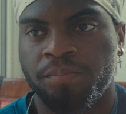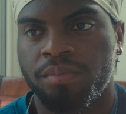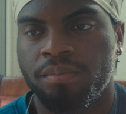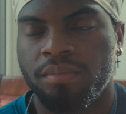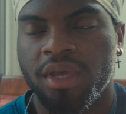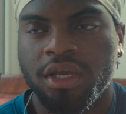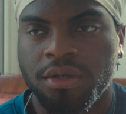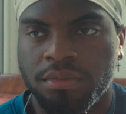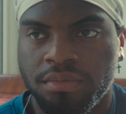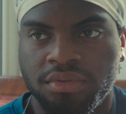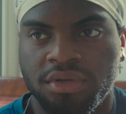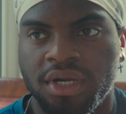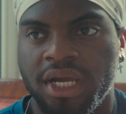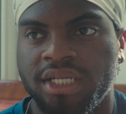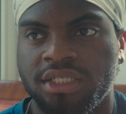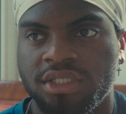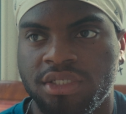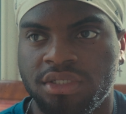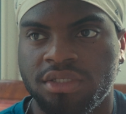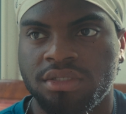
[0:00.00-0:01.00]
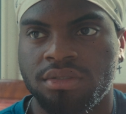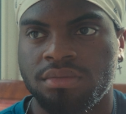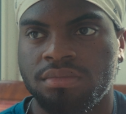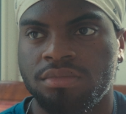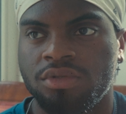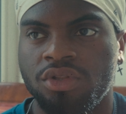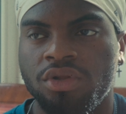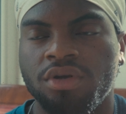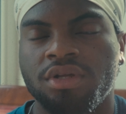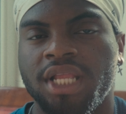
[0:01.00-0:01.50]
make a branch
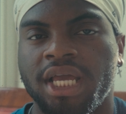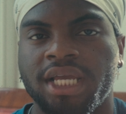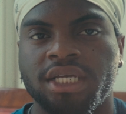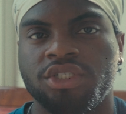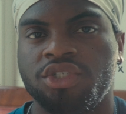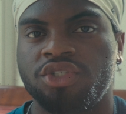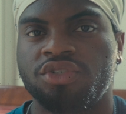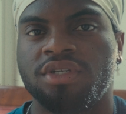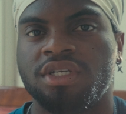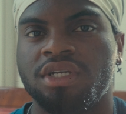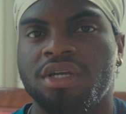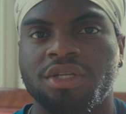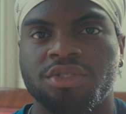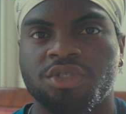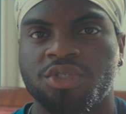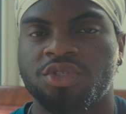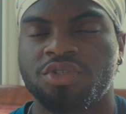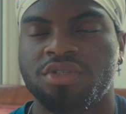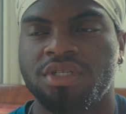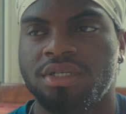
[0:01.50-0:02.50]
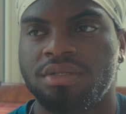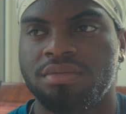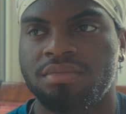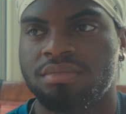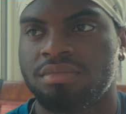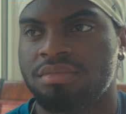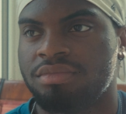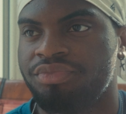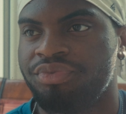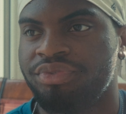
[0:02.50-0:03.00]
look like a tree on screen.
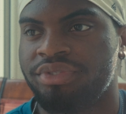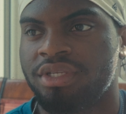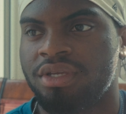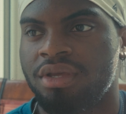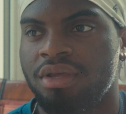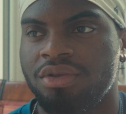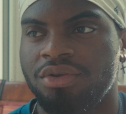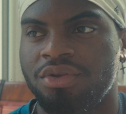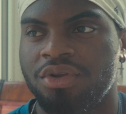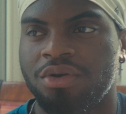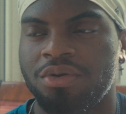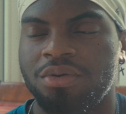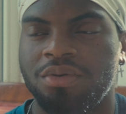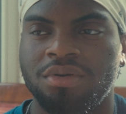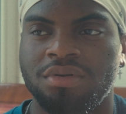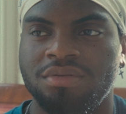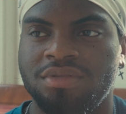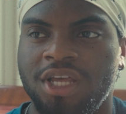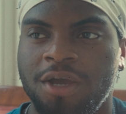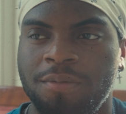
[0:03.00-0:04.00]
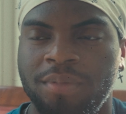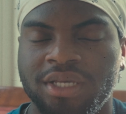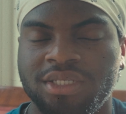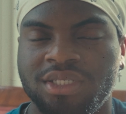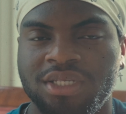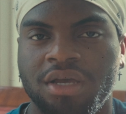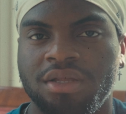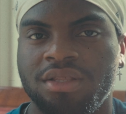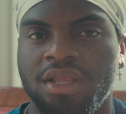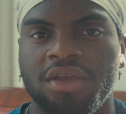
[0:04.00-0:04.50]
You know, that might
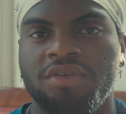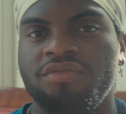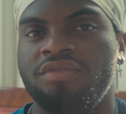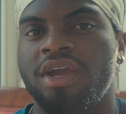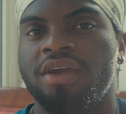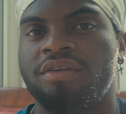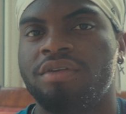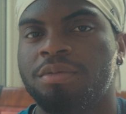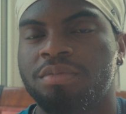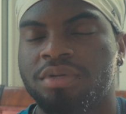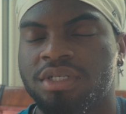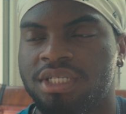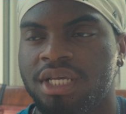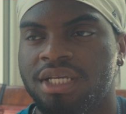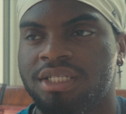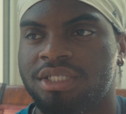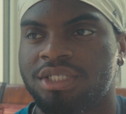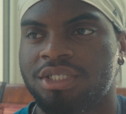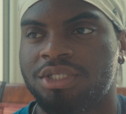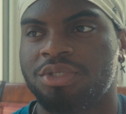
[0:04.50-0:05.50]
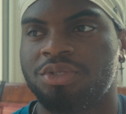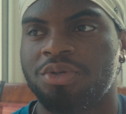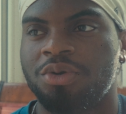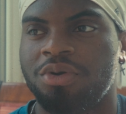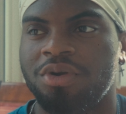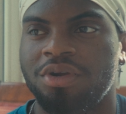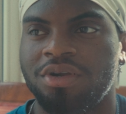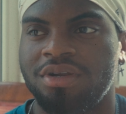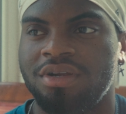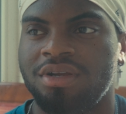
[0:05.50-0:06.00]
sound like very pretentious
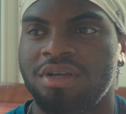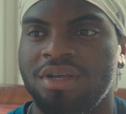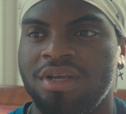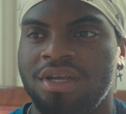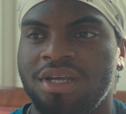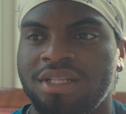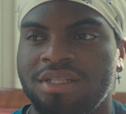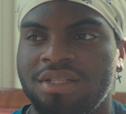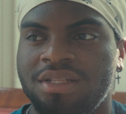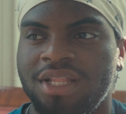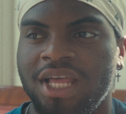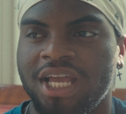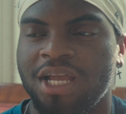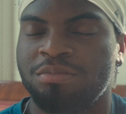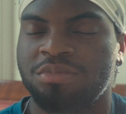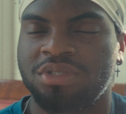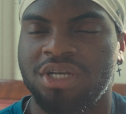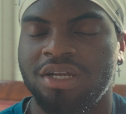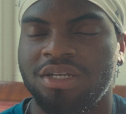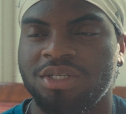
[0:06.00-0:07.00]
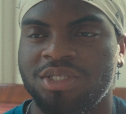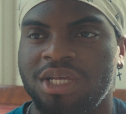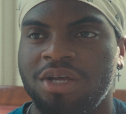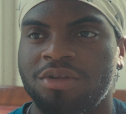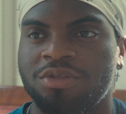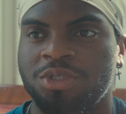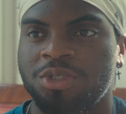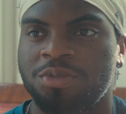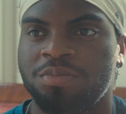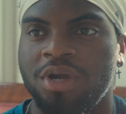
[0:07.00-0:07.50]
or like I'm trying to
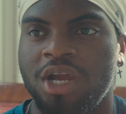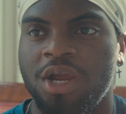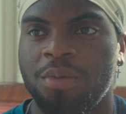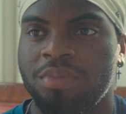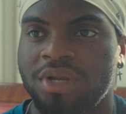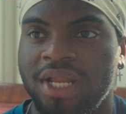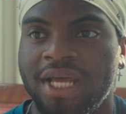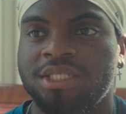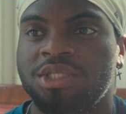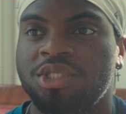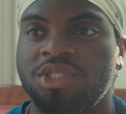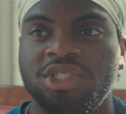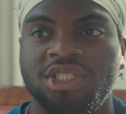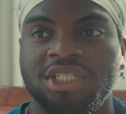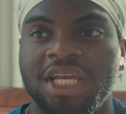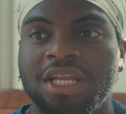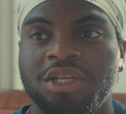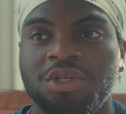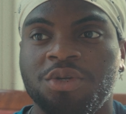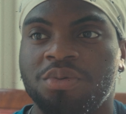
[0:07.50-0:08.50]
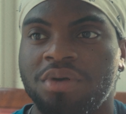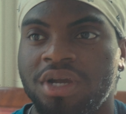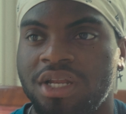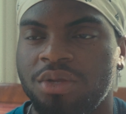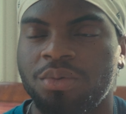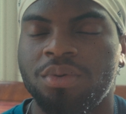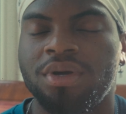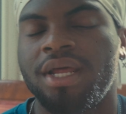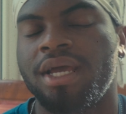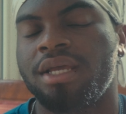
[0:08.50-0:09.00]
sound smart, but that's
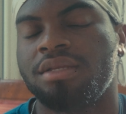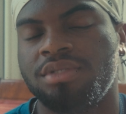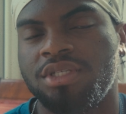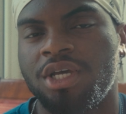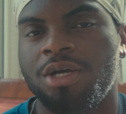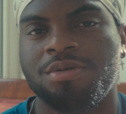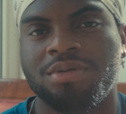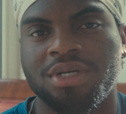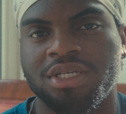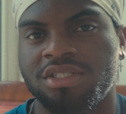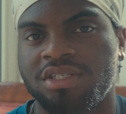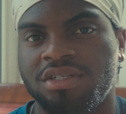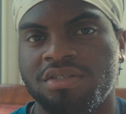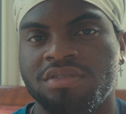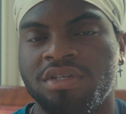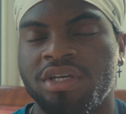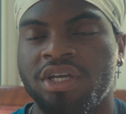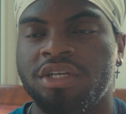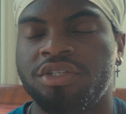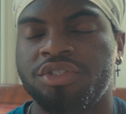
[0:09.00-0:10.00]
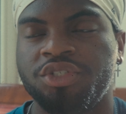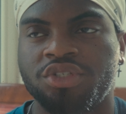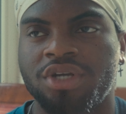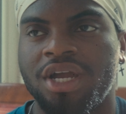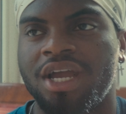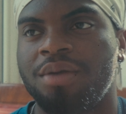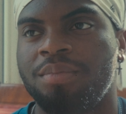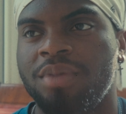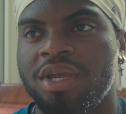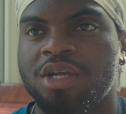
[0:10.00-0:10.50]
genuinely what I tell myself.
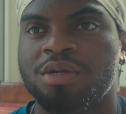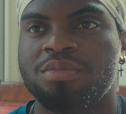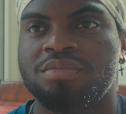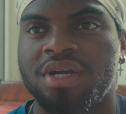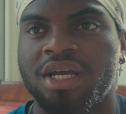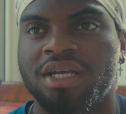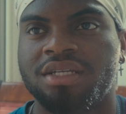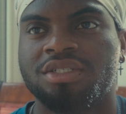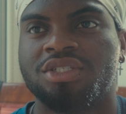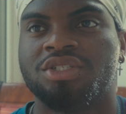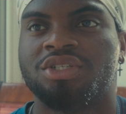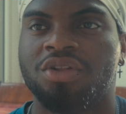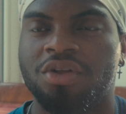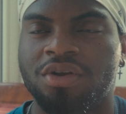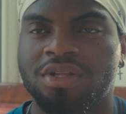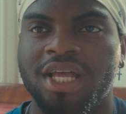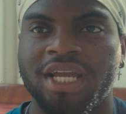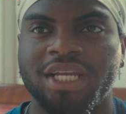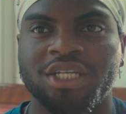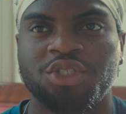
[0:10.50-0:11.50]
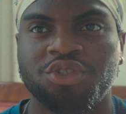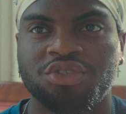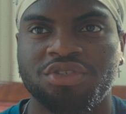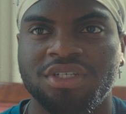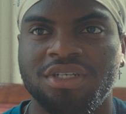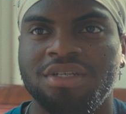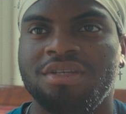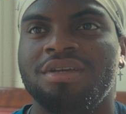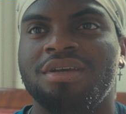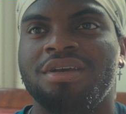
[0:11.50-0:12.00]
Try and make a branch look like a
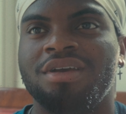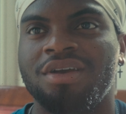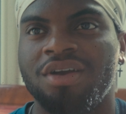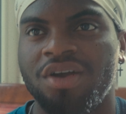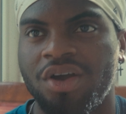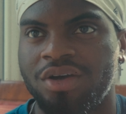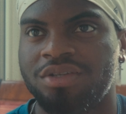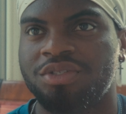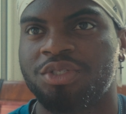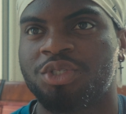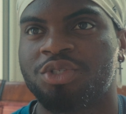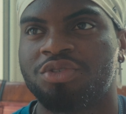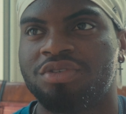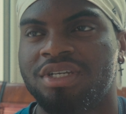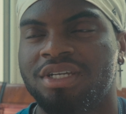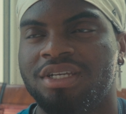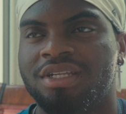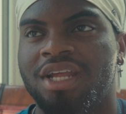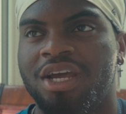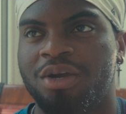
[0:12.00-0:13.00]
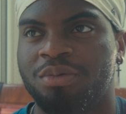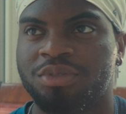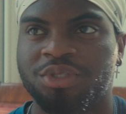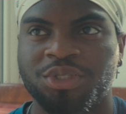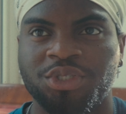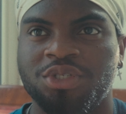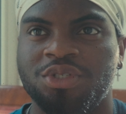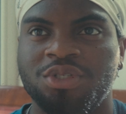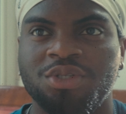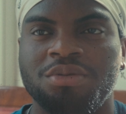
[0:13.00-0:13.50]
tree on screen. And
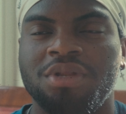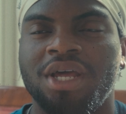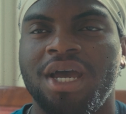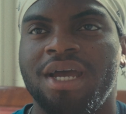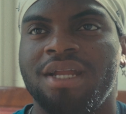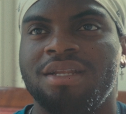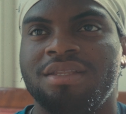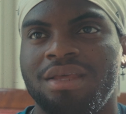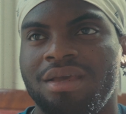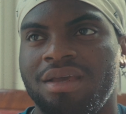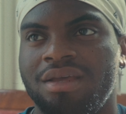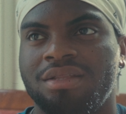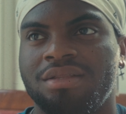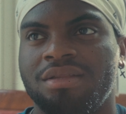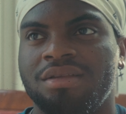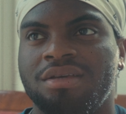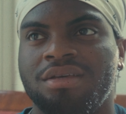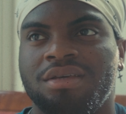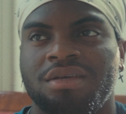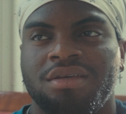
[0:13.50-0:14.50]
once you do that, then,